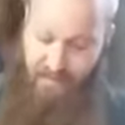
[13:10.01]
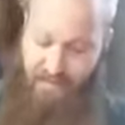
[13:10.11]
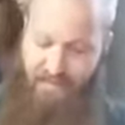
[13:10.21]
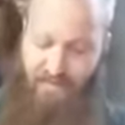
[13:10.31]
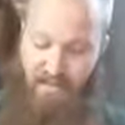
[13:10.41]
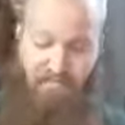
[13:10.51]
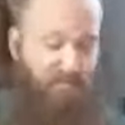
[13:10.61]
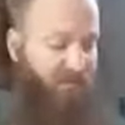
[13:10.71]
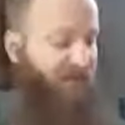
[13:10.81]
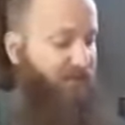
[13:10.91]
is
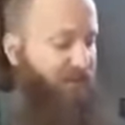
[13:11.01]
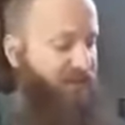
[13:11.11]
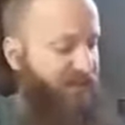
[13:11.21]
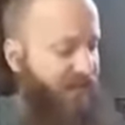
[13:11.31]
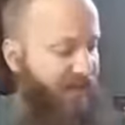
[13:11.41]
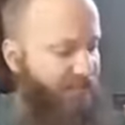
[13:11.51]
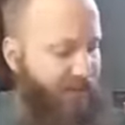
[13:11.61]
a little risque,